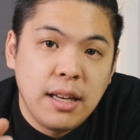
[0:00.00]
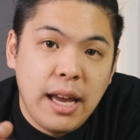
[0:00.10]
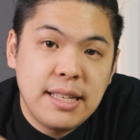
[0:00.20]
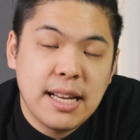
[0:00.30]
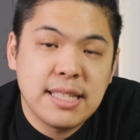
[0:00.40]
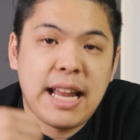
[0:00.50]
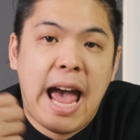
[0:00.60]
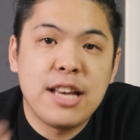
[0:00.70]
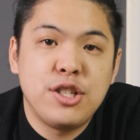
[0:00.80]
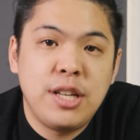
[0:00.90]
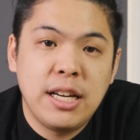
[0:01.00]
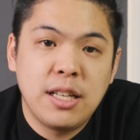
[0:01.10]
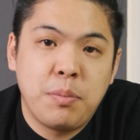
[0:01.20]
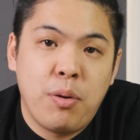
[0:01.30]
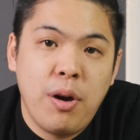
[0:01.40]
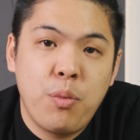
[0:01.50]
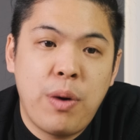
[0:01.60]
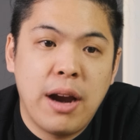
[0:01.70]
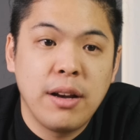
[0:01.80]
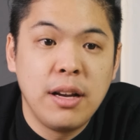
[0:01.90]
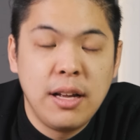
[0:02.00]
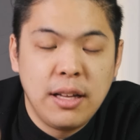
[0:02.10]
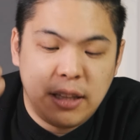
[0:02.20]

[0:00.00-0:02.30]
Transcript: it doesn't agitate to the point where